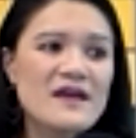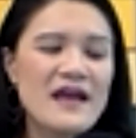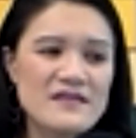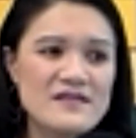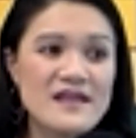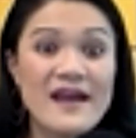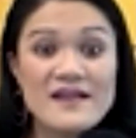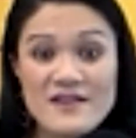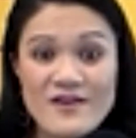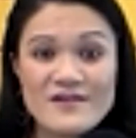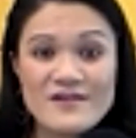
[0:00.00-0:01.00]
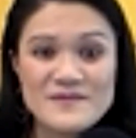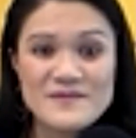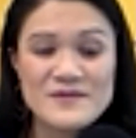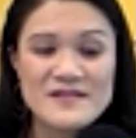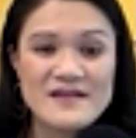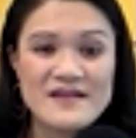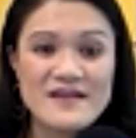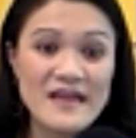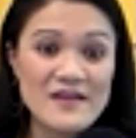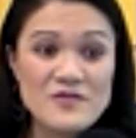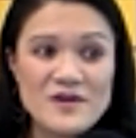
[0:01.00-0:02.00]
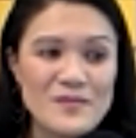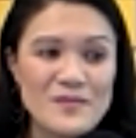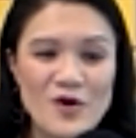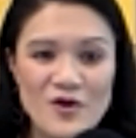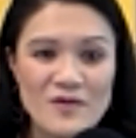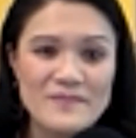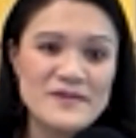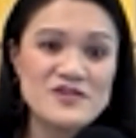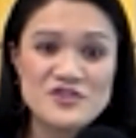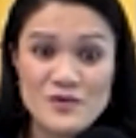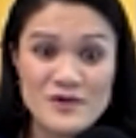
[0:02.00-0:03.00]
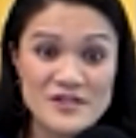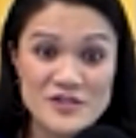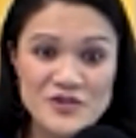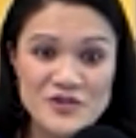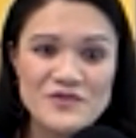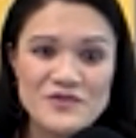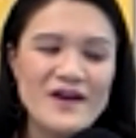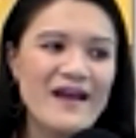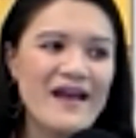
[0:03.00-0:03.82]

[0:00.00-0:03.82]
And the nanny calls me and was like, Can you come home? I'm not sure what to do.